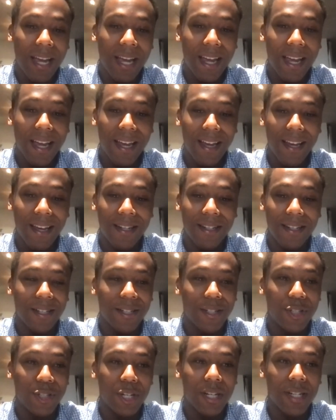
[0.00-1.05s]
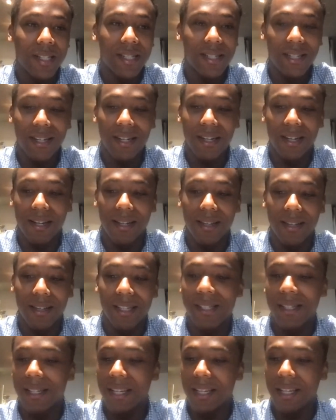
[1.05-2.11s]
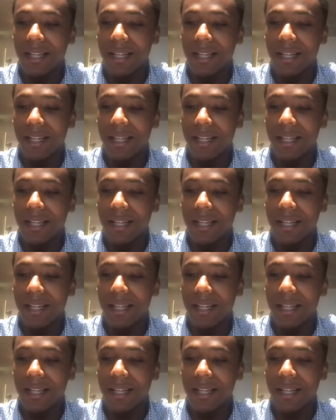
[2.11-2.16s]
And just this,